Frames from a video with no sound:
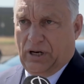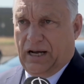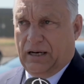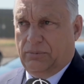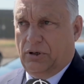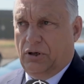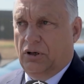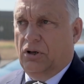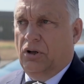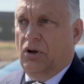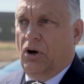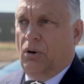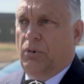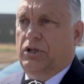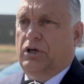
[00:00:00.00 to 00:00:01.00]
and together,
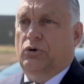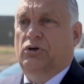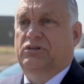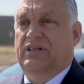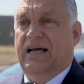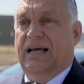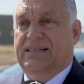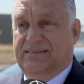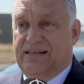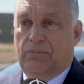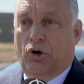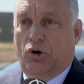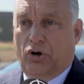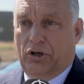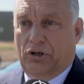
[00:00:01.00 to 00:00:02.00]
Orban and the
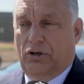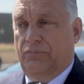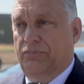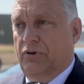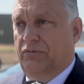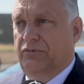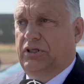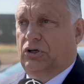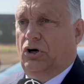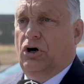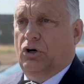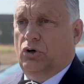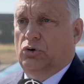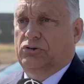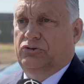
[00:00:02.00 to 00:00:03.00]
Fidesz party,
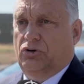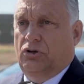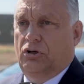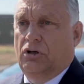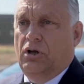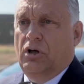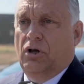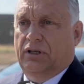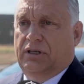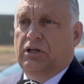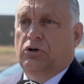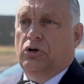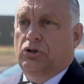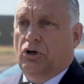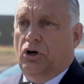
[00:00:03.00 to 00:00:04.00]
they've been moving
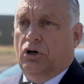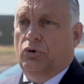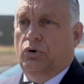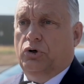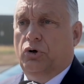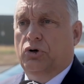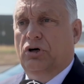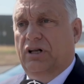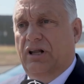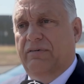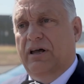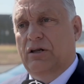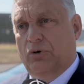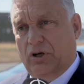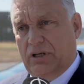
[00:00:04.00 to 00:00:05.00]
Hungary
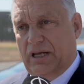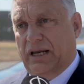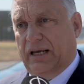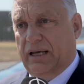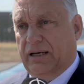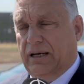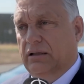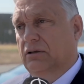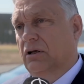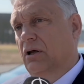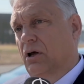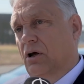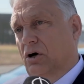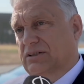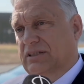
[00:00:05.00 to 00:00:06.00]
very
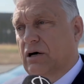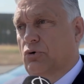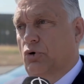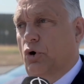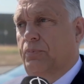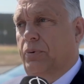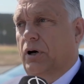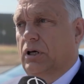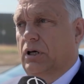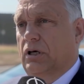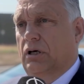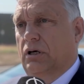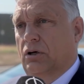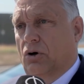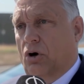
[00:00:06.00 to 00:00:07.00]
aggressively to the
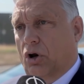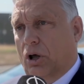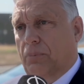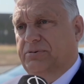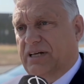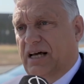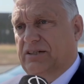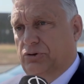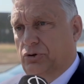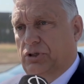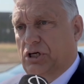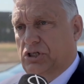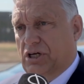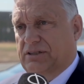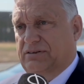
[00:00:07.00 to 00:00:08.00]
national and cultural right.
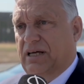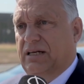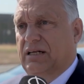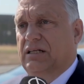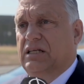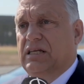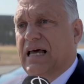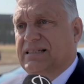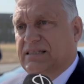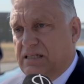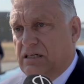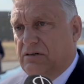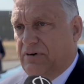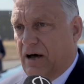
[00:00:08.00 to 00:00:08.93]
The latest